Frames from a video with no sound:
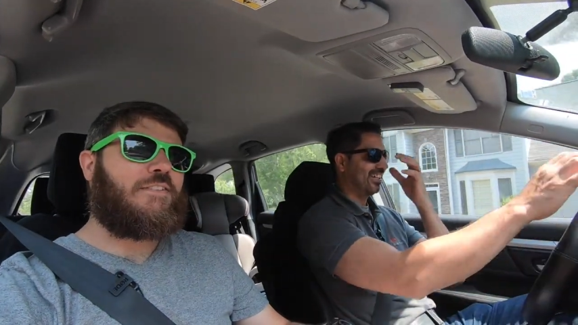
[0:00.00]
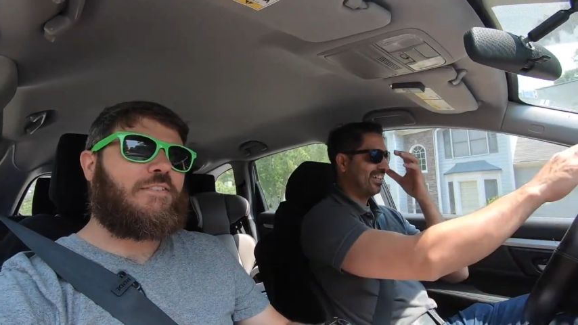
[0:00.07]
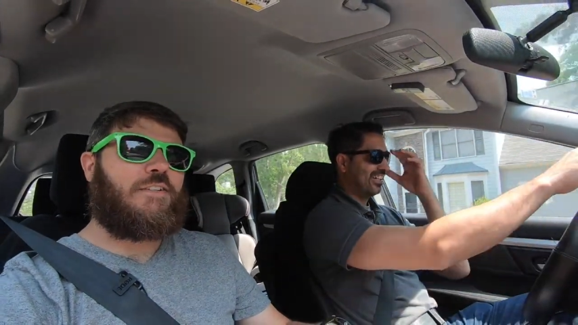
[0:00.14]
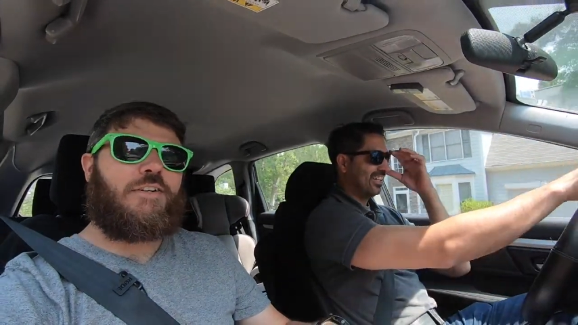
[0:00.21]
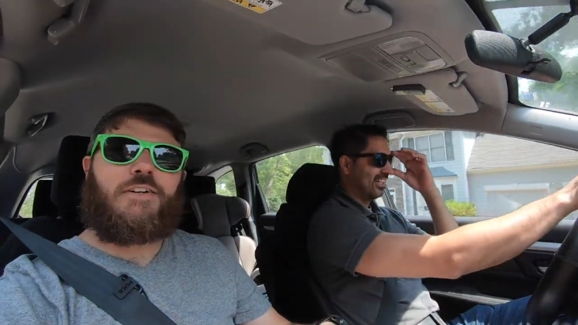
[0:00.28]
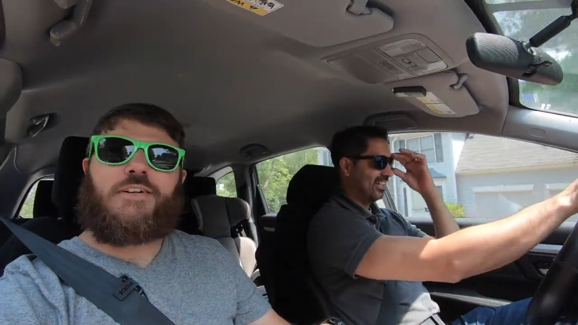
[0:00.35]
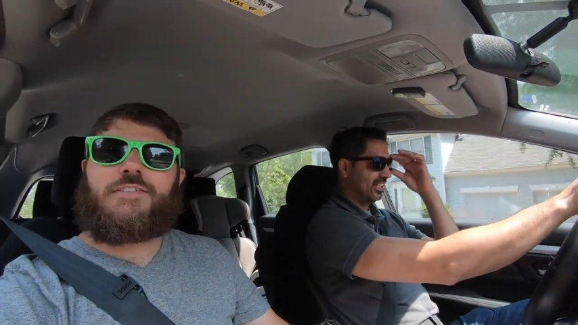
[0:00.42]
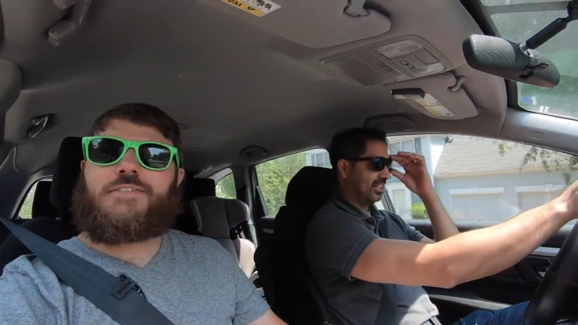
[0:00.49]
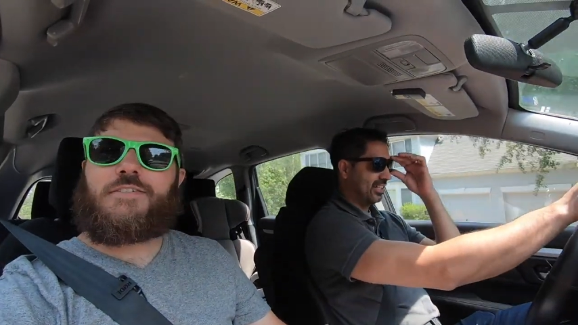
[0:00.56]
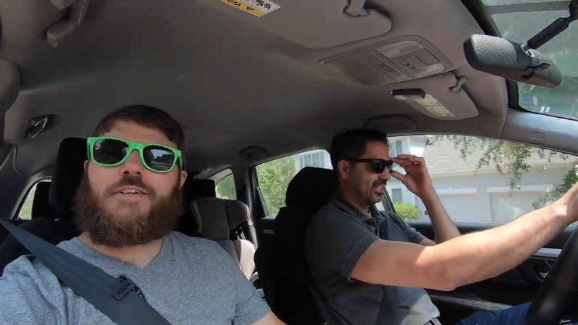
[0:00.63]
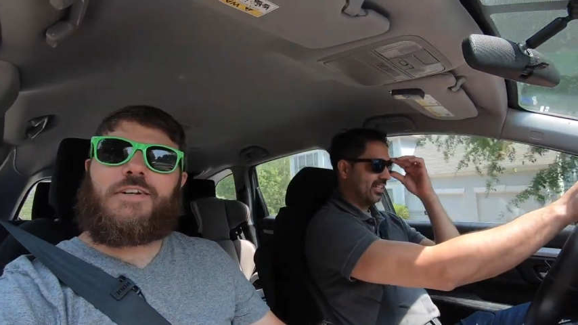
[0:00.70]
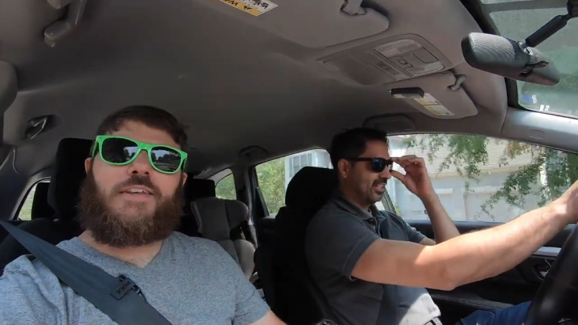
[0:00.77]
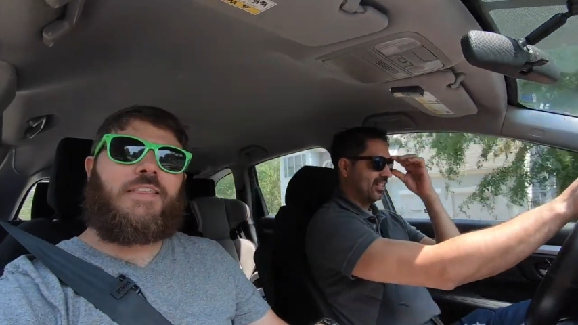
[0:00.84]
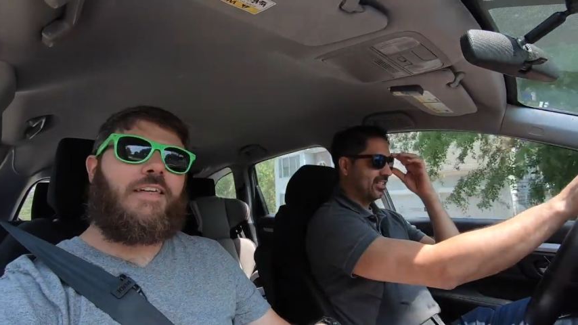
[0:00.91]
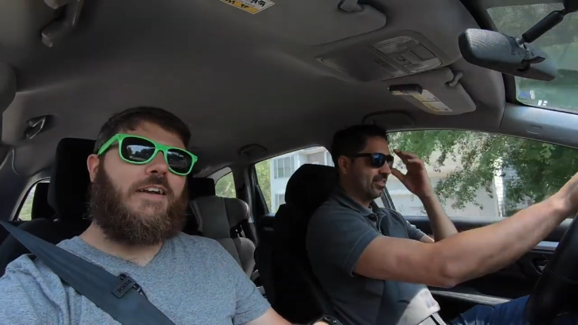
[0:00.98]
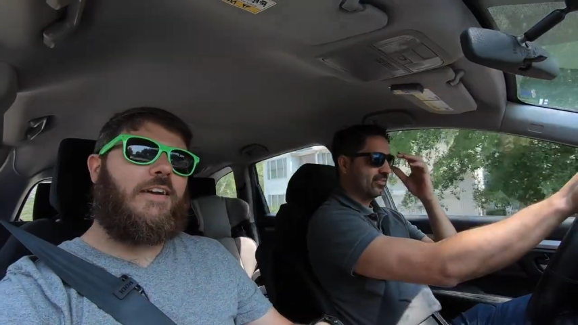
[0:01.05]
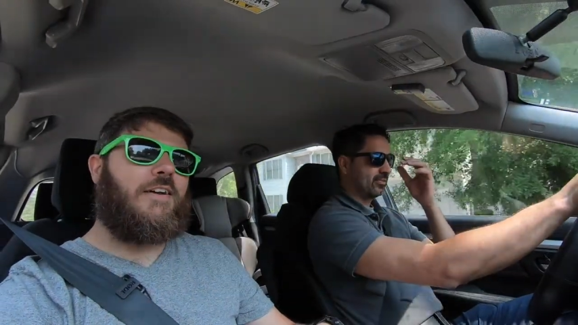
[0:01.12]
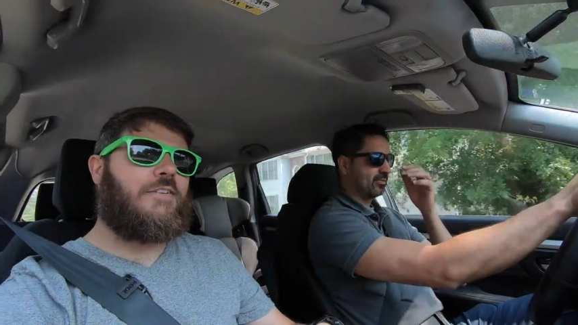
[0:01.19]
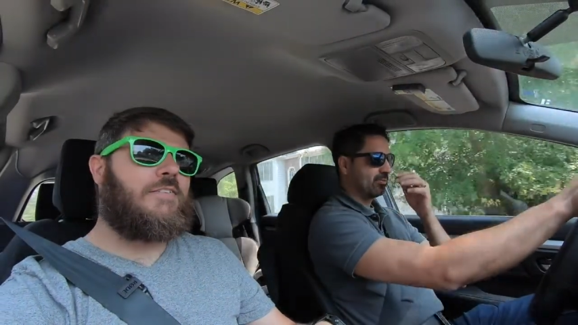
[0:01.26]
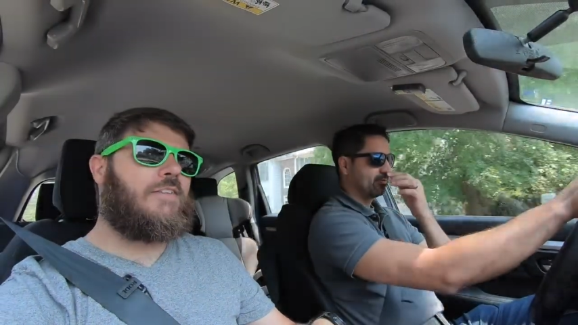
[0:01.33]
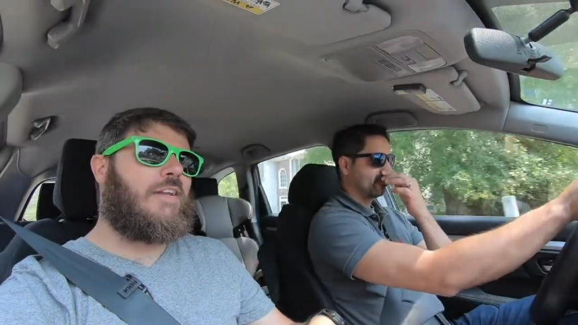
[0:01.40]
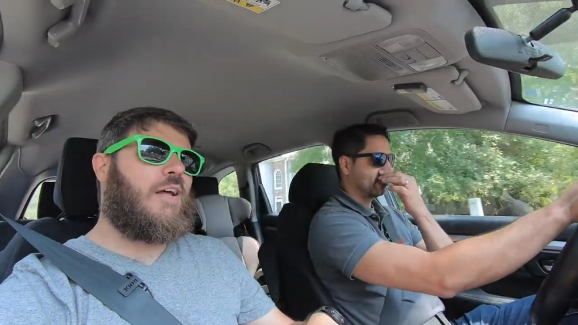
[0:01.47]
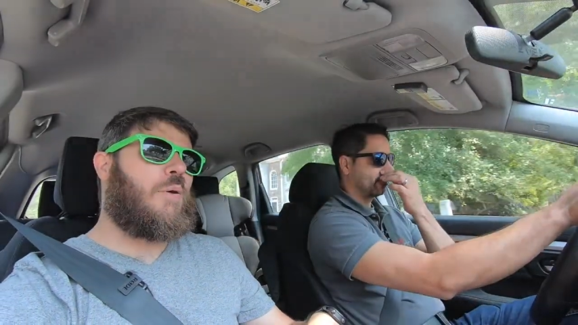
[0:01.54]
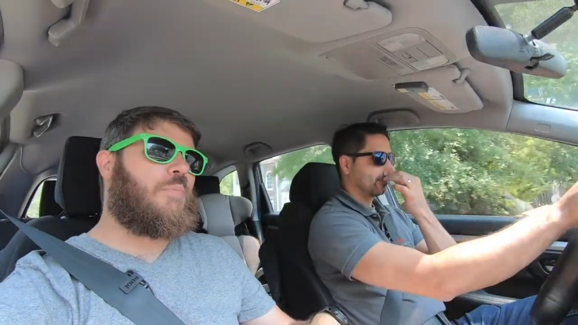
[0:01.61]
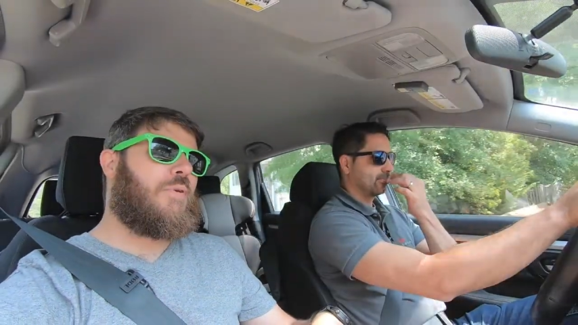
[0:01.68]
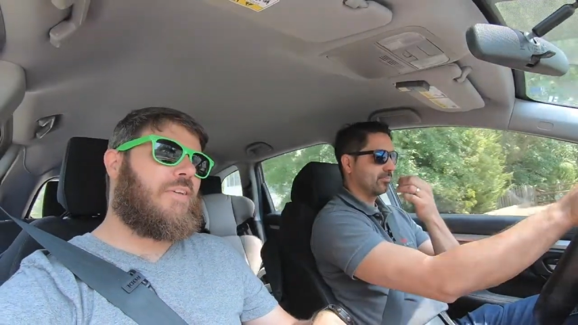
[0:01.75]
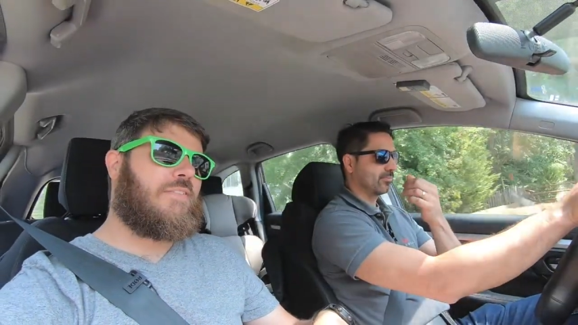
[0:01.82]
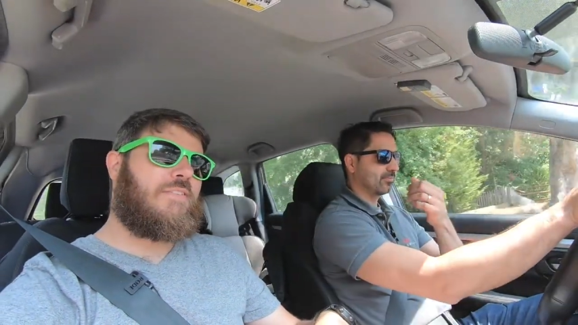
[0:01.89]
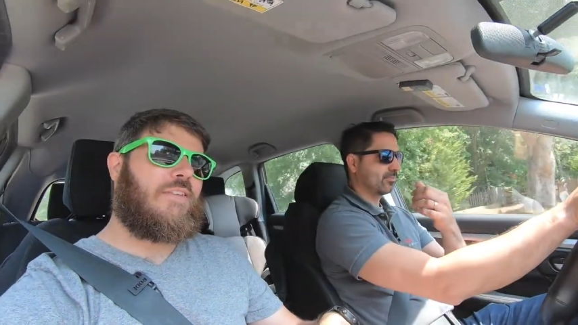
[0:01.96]
Speaker 1: is. there is there anything else that I
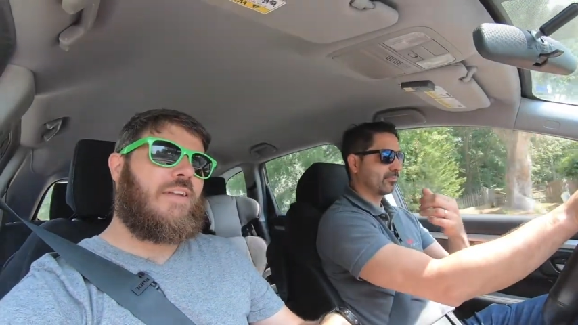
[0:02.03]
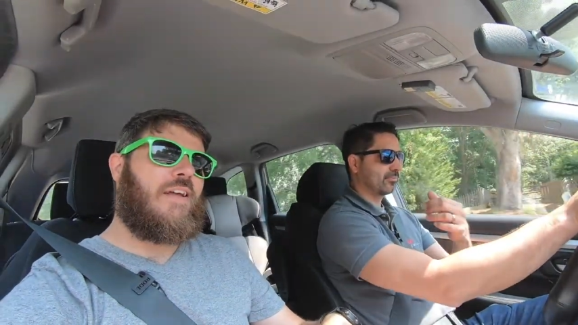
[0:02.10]
missed that